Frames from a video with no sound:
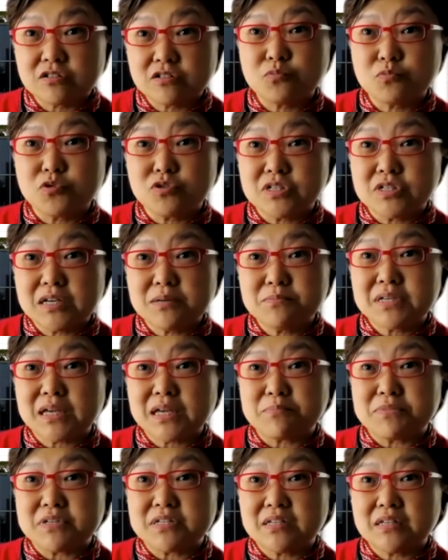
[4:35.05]
So museums
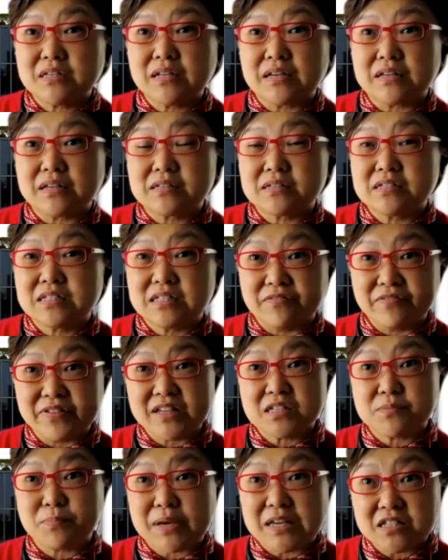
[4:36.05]
can be seen as civic
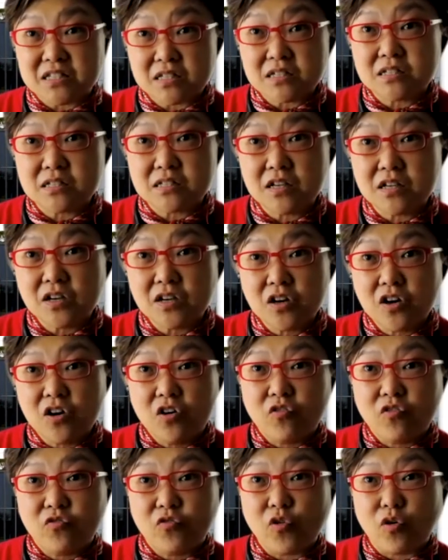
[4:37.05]
spaces
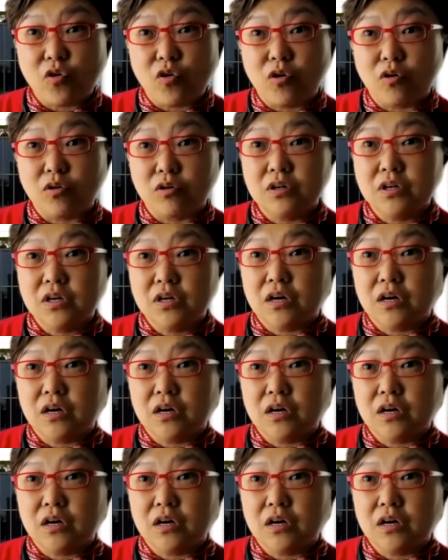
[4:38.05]
for